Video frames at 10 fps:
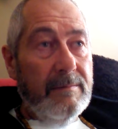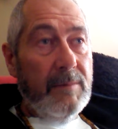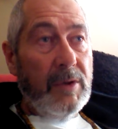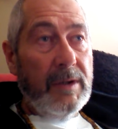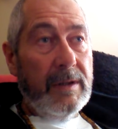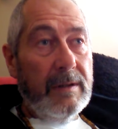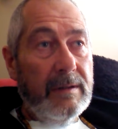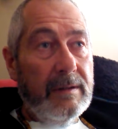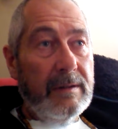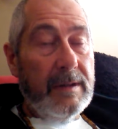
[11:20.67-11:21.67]
Money
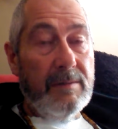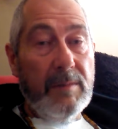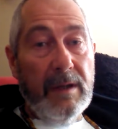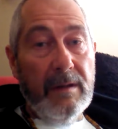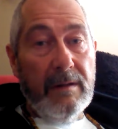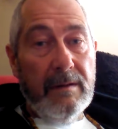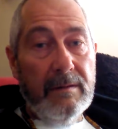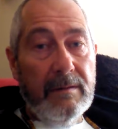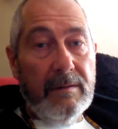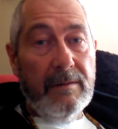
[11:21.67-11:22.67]
is made
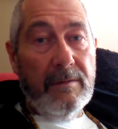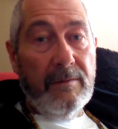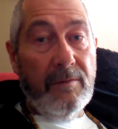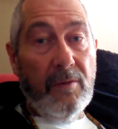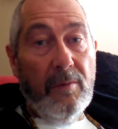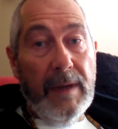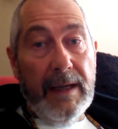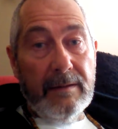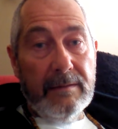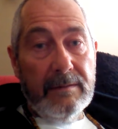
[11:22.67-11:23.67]
for
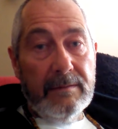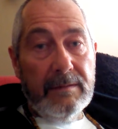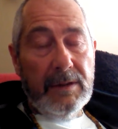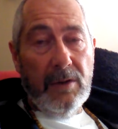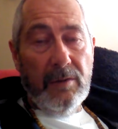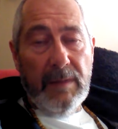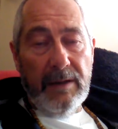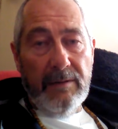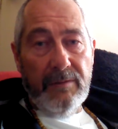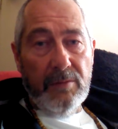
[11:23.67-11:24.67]
man, not
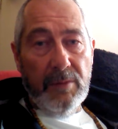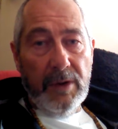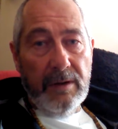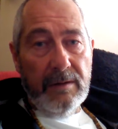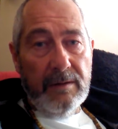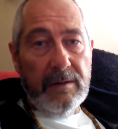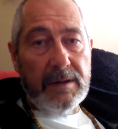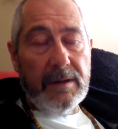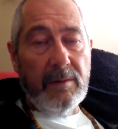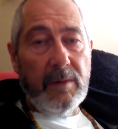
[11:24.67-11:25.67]
man for money, in the
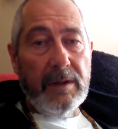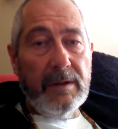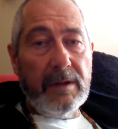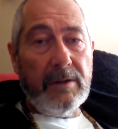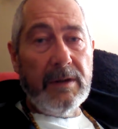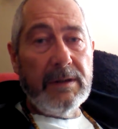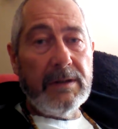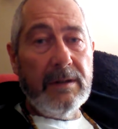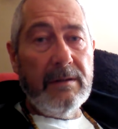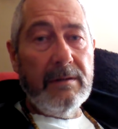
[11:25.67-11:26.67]
same way that Christ
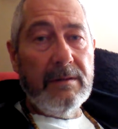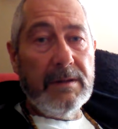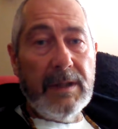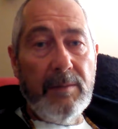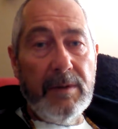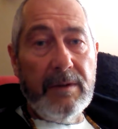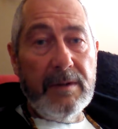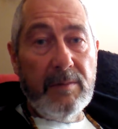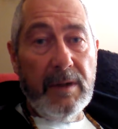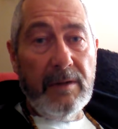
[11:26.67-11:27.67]
said that the Sabbath
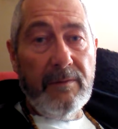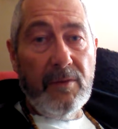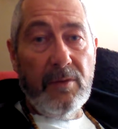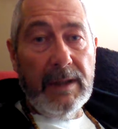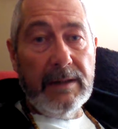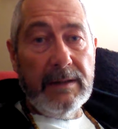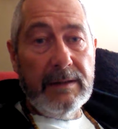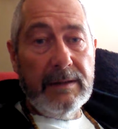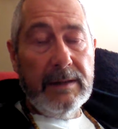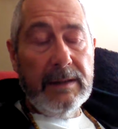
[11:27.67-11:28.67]
is made for man,
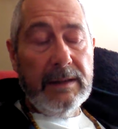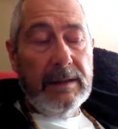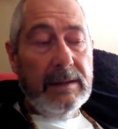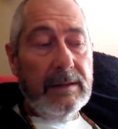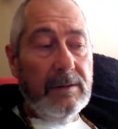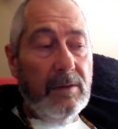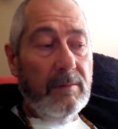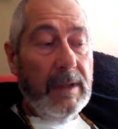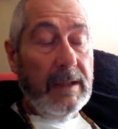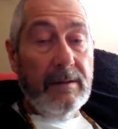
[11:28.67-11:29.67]
not
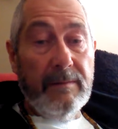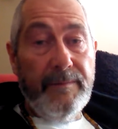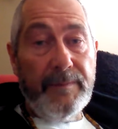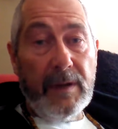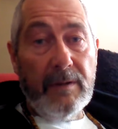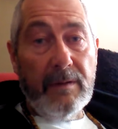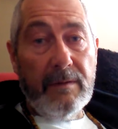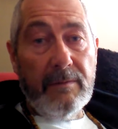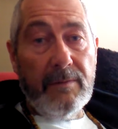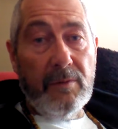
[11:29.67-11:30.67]
man
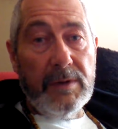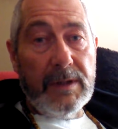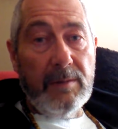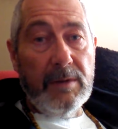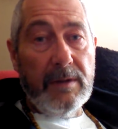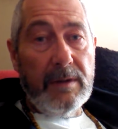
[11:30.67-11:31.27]
for the Sabbath.